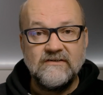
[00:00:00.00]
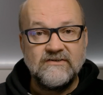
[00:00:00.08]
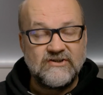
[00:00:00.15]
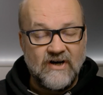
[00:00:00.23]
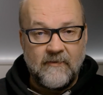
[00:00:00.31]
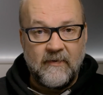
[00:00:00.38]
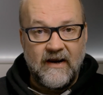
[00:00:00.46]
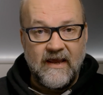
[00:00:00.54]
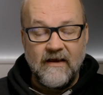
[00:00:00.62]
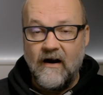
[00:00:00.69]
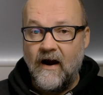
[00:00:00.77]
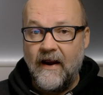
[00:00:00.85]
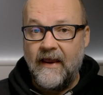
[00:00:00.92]
sharpen
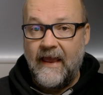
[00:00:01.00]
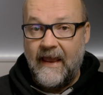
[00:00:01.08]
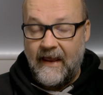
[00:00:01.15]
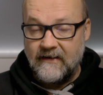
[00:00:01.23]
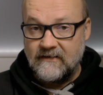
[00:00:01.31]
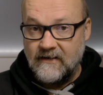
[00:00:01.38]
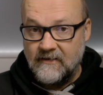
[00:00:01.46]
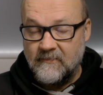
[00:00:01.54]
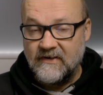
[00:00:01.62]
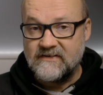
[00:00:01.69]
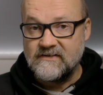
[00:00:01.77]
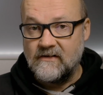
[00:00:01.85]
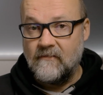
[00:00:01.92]
AI, and
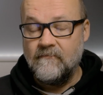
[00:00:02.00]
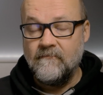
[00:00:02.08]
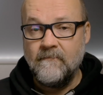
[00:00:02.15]
gigapixel.